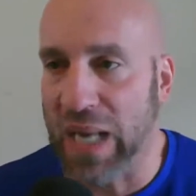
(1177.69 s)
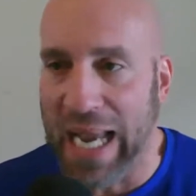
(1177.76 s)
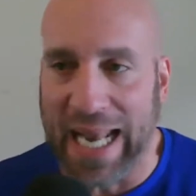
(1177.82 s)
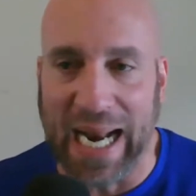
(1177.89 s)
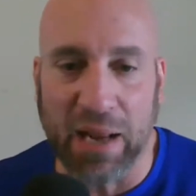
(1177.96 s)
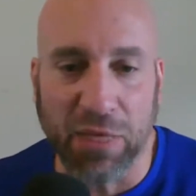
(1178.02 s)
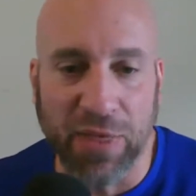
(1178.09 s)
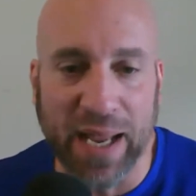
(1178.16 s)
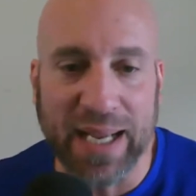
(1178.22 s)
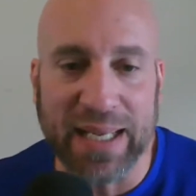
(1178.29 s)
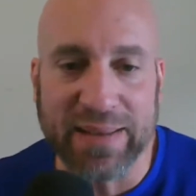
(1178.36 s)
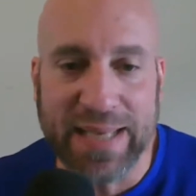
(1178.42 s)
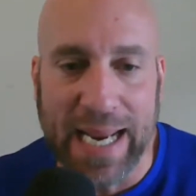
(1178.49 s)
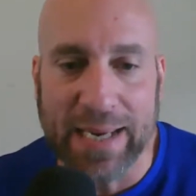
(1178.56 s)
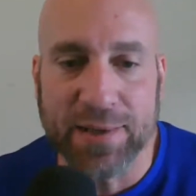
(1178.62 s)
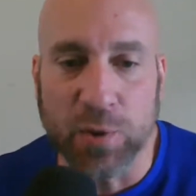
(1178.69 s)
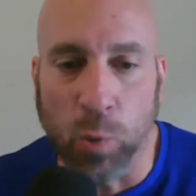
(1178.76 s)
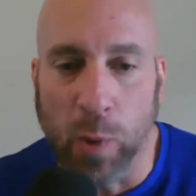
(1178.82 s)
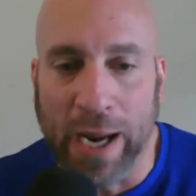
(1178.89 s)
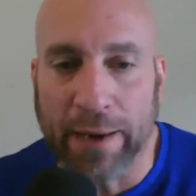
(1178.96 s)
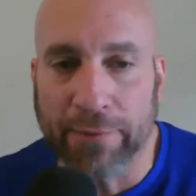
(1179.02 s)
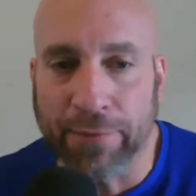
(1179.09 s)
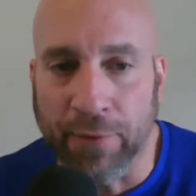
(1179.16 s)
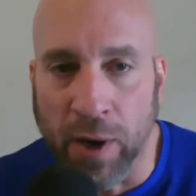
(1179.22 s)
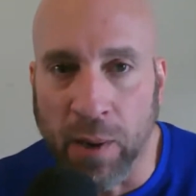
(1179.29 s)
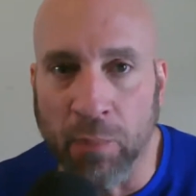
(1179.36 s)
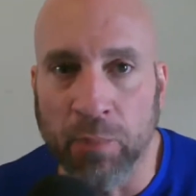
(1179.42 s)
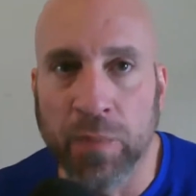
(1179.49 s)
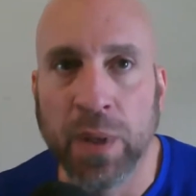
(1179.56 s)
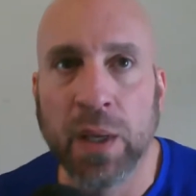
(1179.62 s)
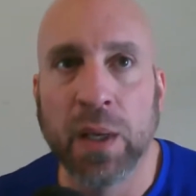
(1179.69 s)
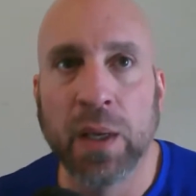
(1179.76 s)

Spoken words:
And I think it takes away from